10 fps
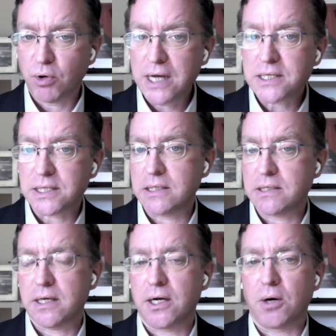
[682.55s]

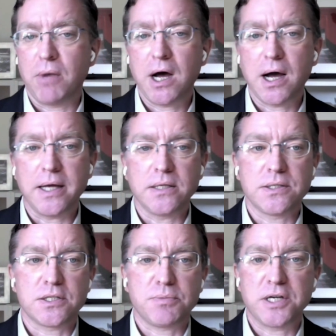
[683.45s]
present in our
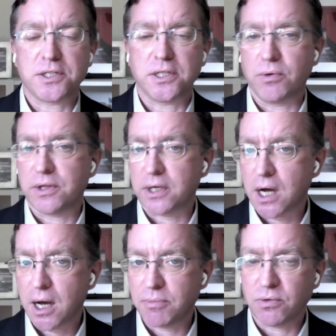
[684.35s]
minds, especially with the
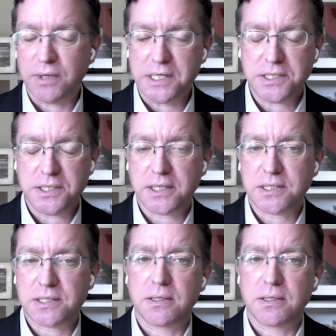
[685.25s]
COP26